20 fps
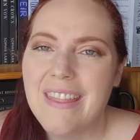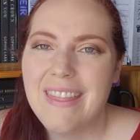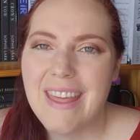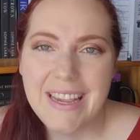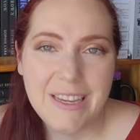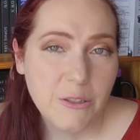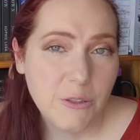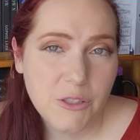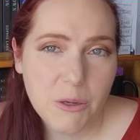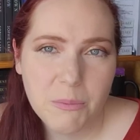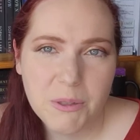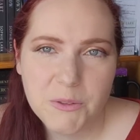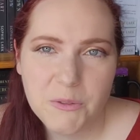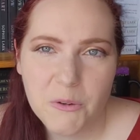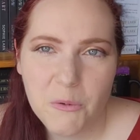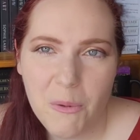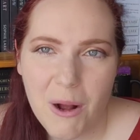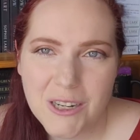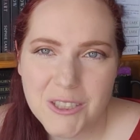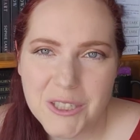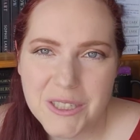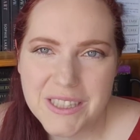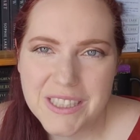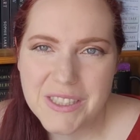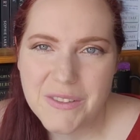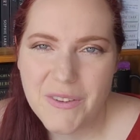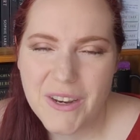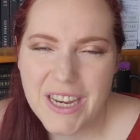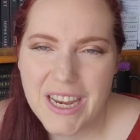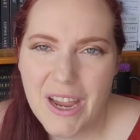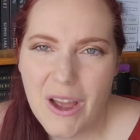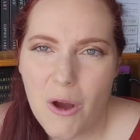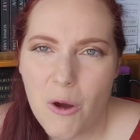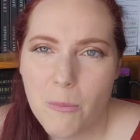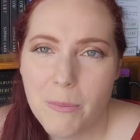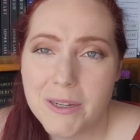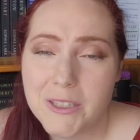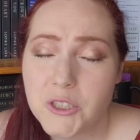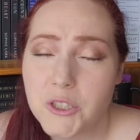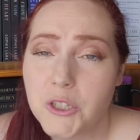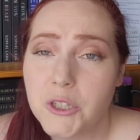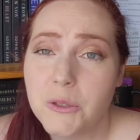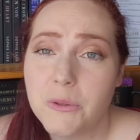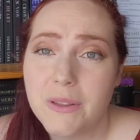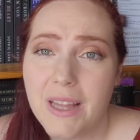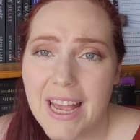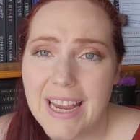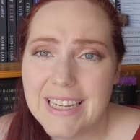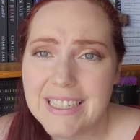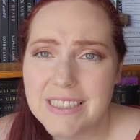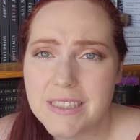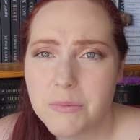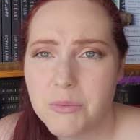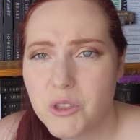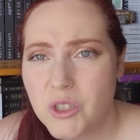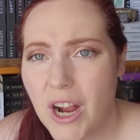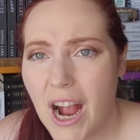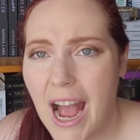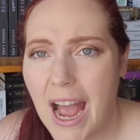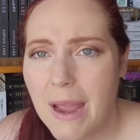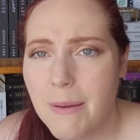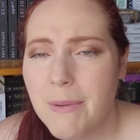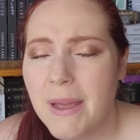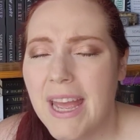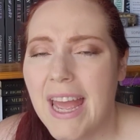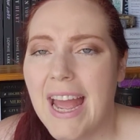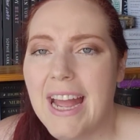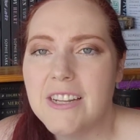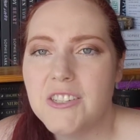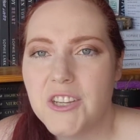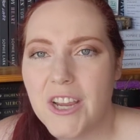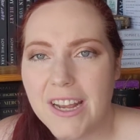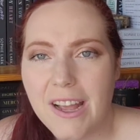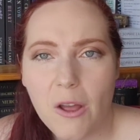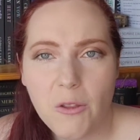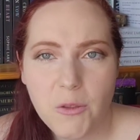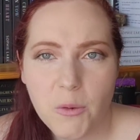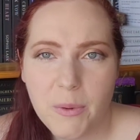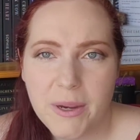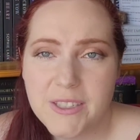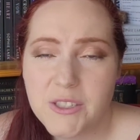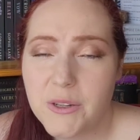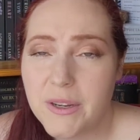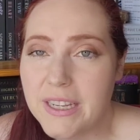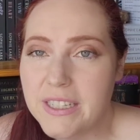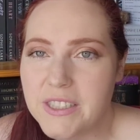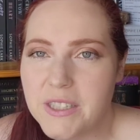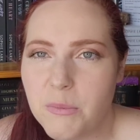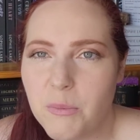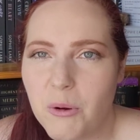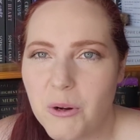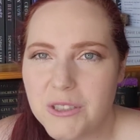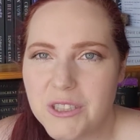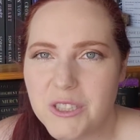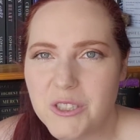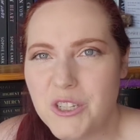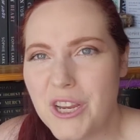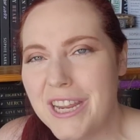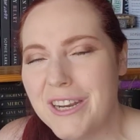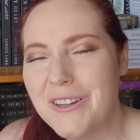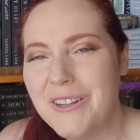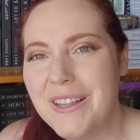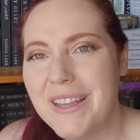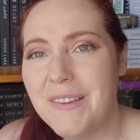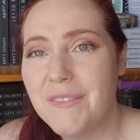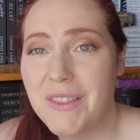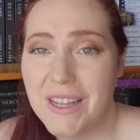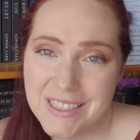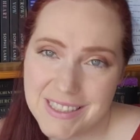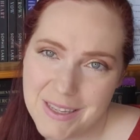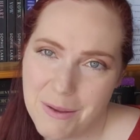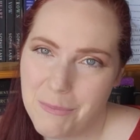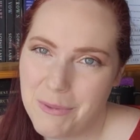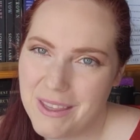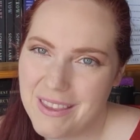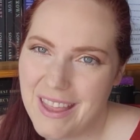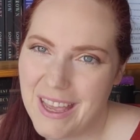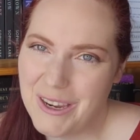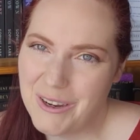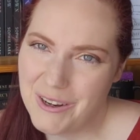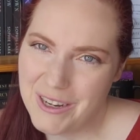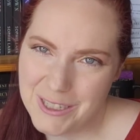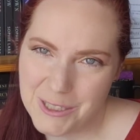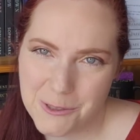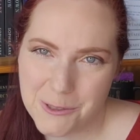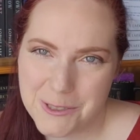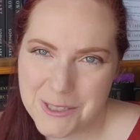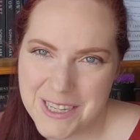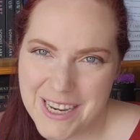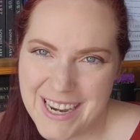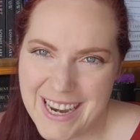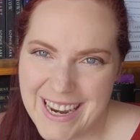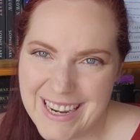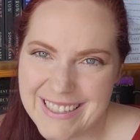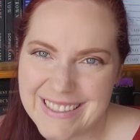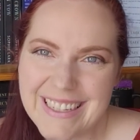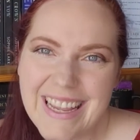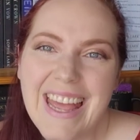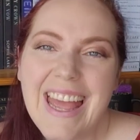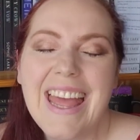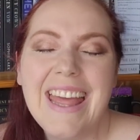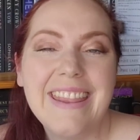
Thank you so much for watching this video. Make sure you like and subscribe and check out the ways you can support the channel if that's something that you're interested in.